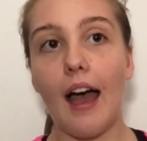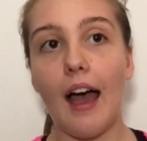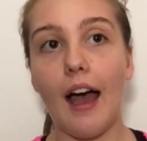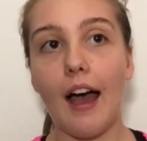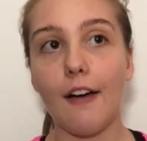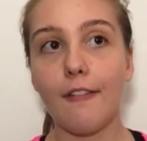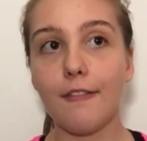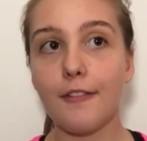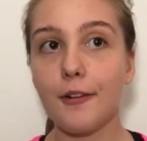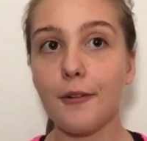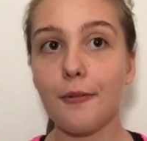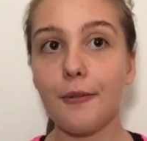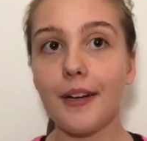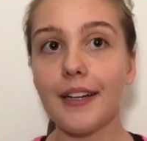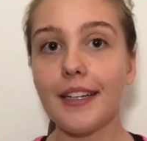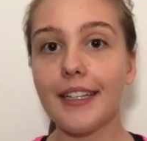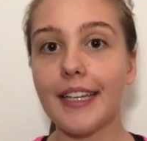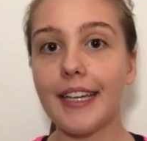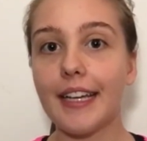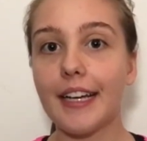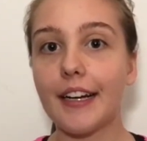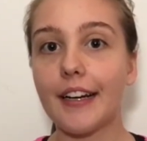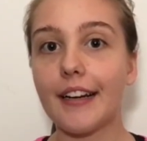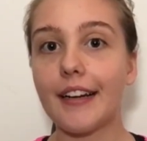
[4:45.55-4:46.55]
after 1
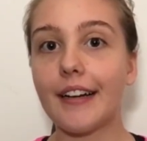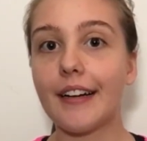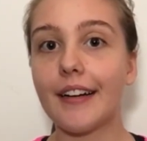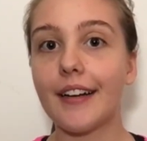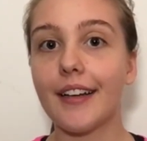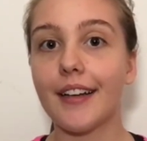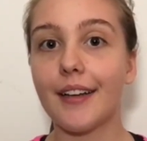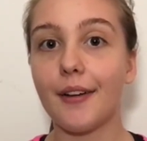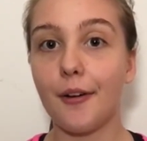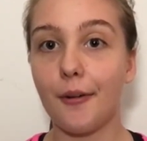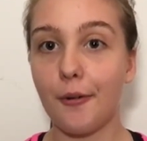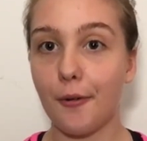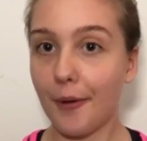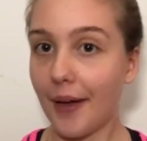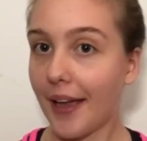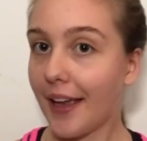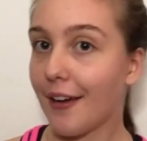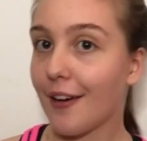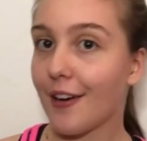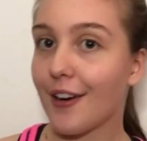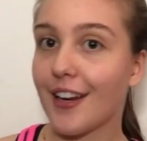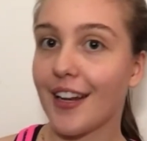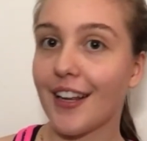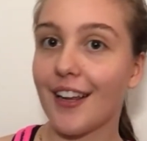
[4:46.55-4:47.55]
year, way
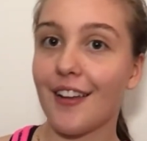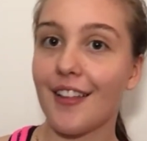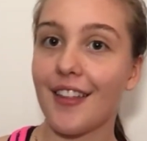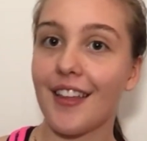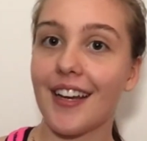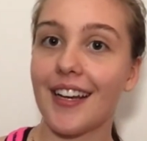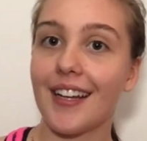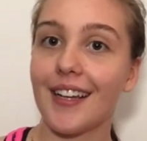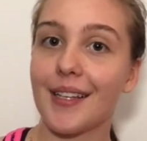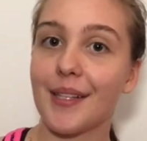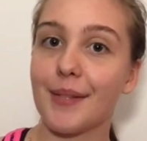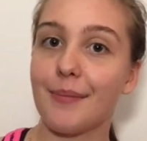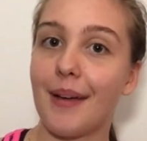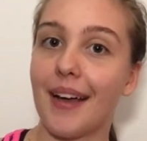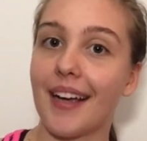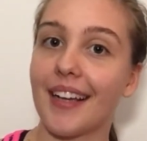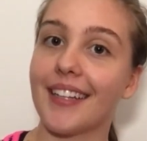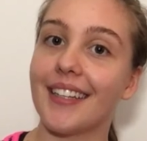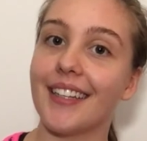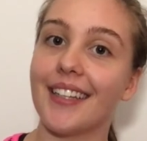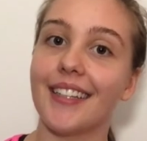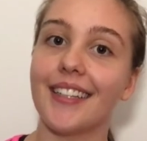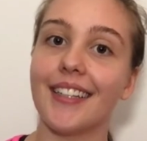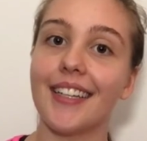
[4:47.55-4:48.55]
earlier than
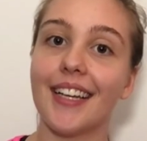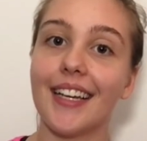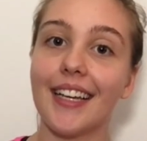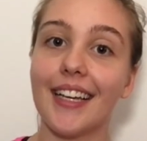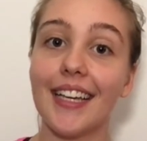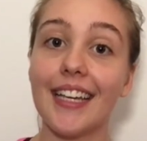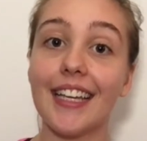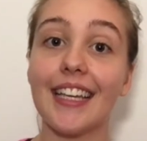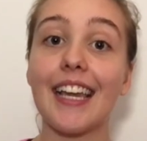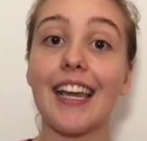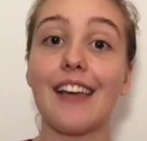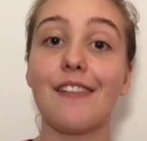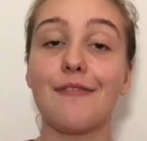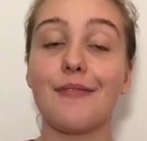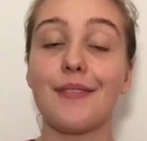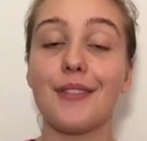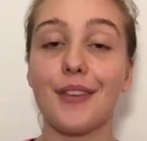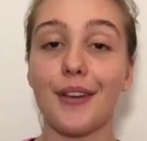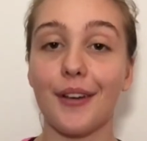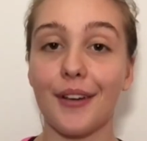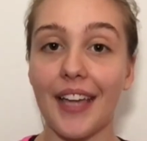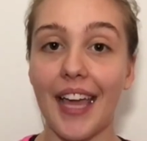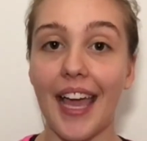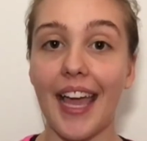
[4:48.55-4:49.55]
expected, he gave me
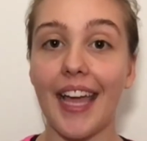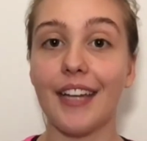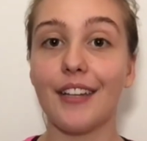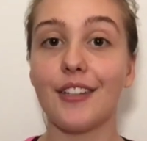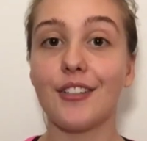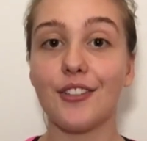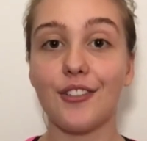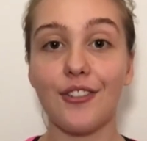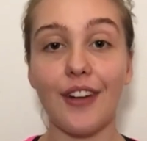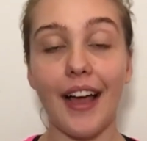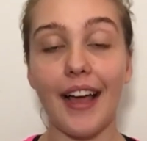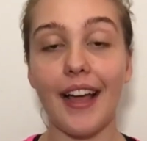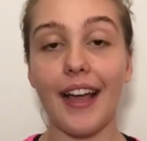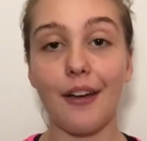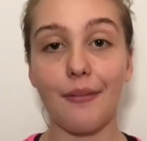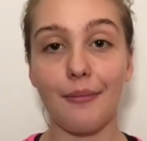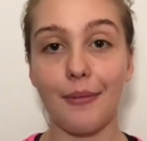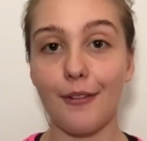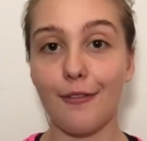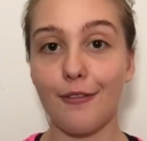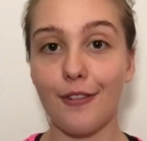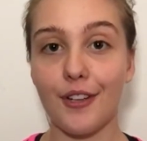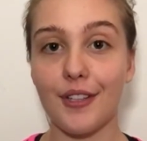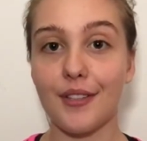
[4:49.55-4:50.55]
the okay to try out
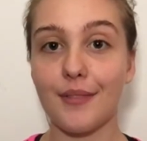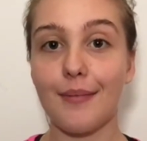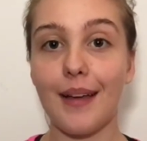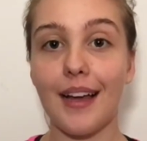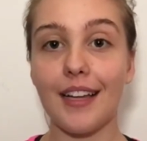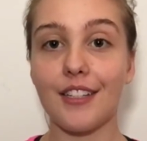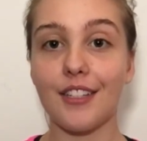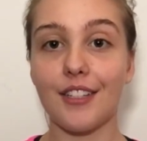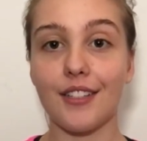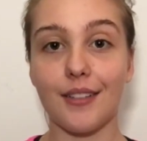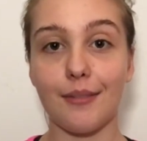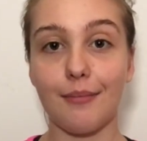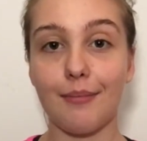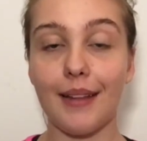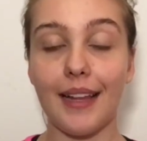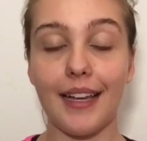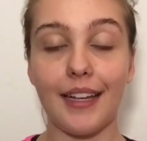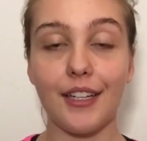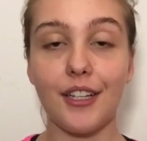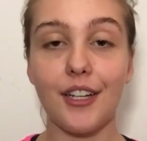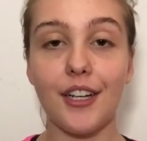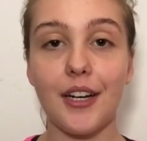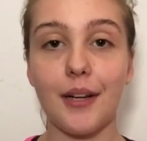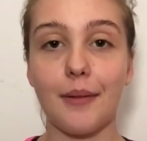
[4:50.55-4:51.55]
my first matches and play
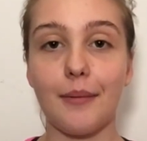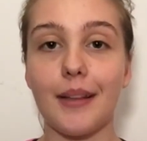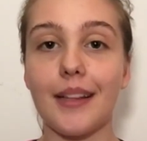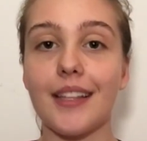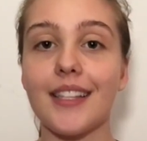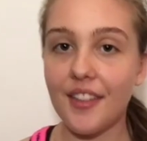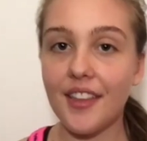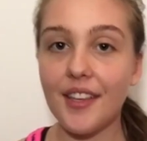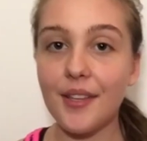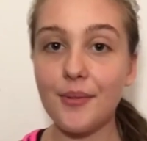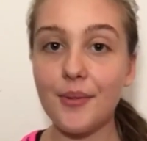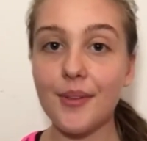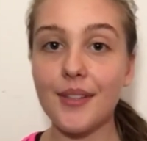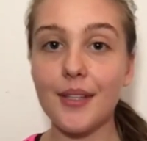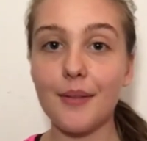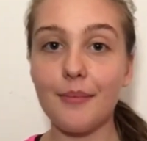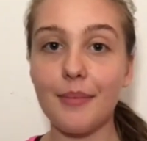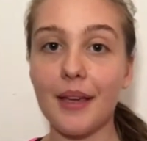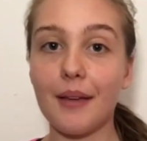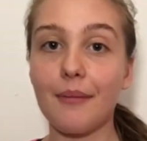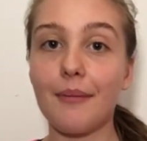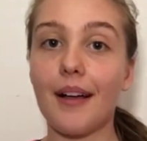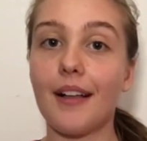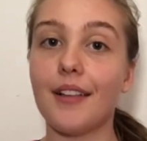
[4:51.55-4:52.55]
tournaments. So this was a
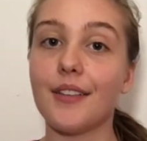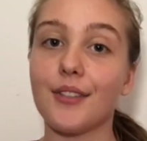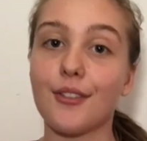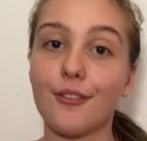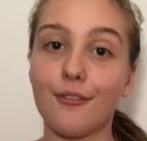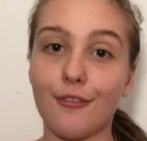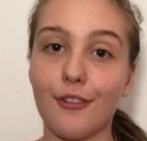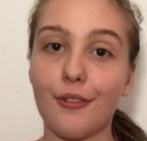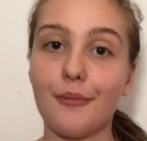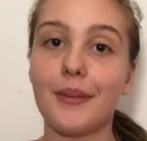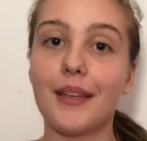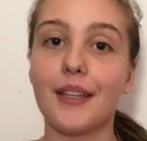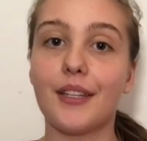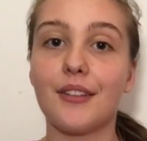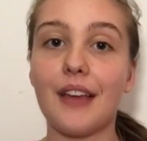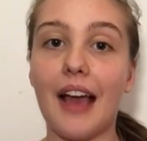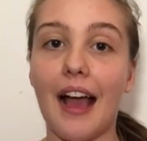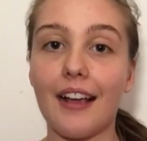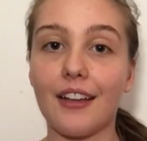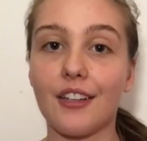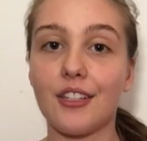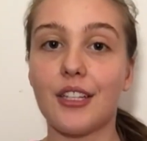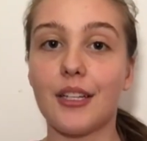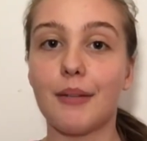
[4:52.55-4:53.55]
big milestone for me to
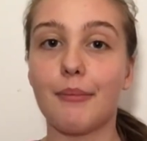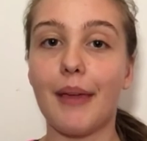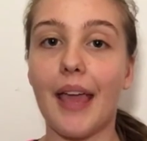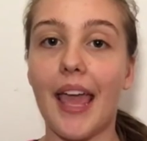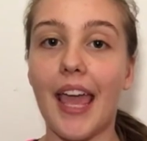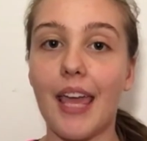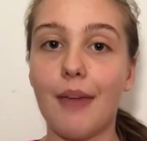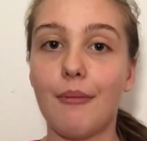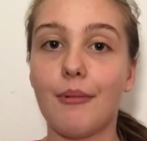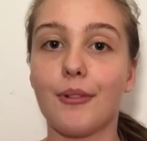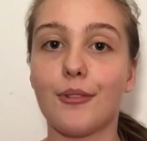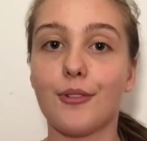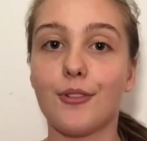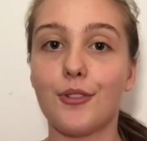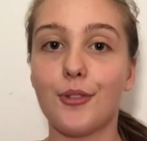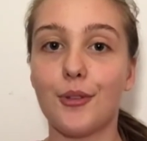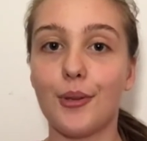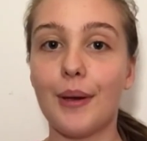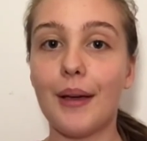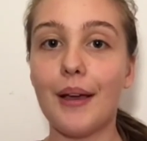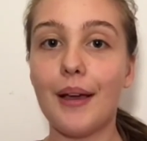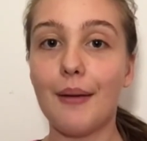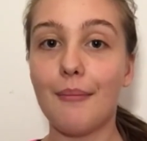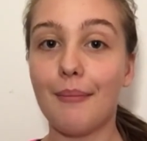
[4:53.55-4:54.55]
actually be able
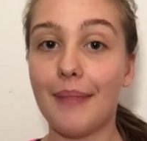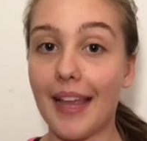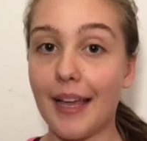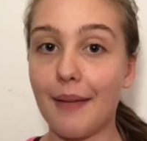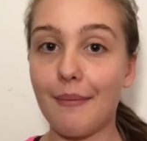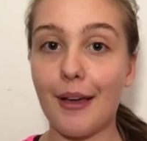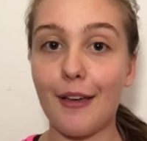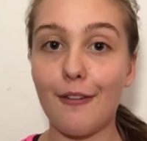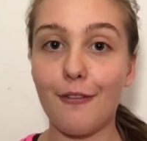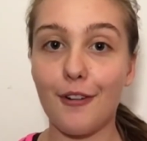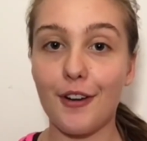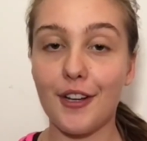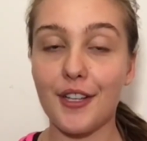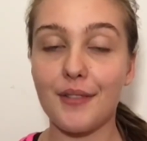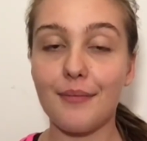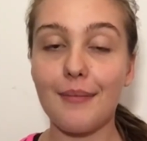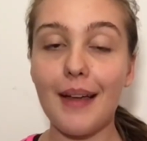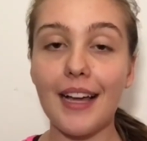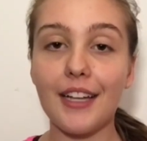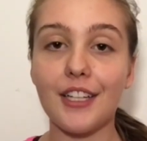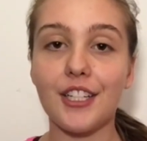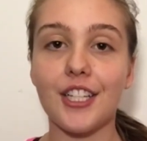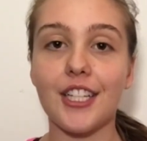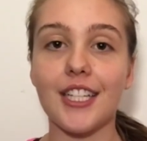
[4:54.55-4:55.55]
to play my first
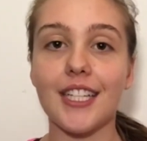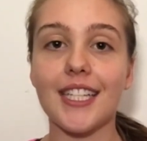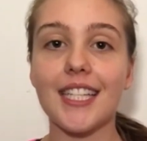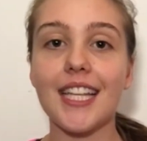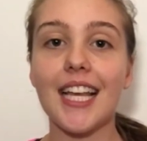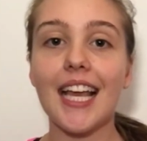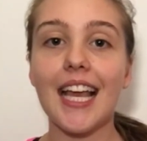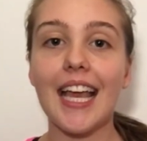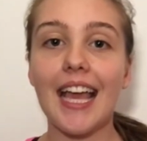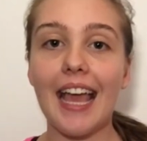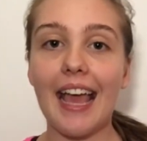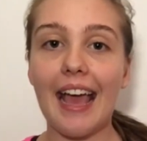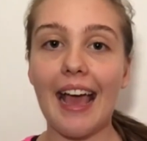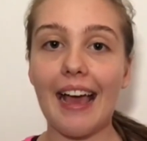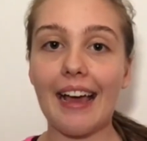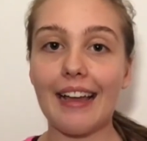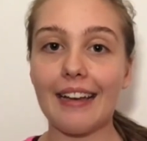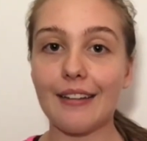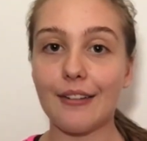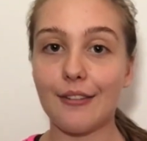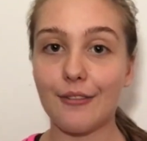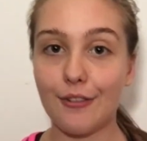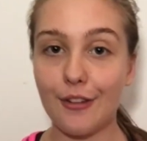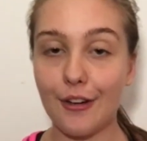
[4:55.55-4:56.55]
matches
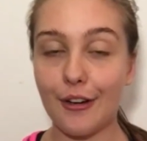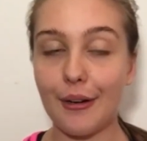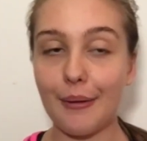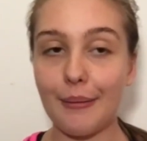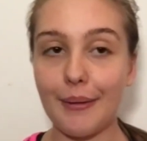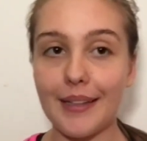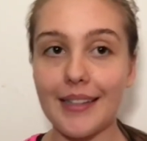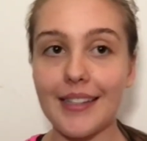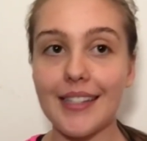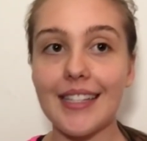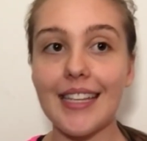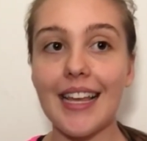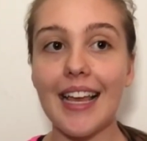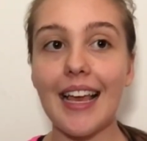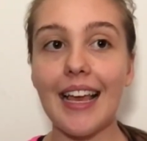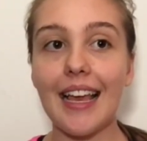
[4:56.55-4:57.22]
and tournaments.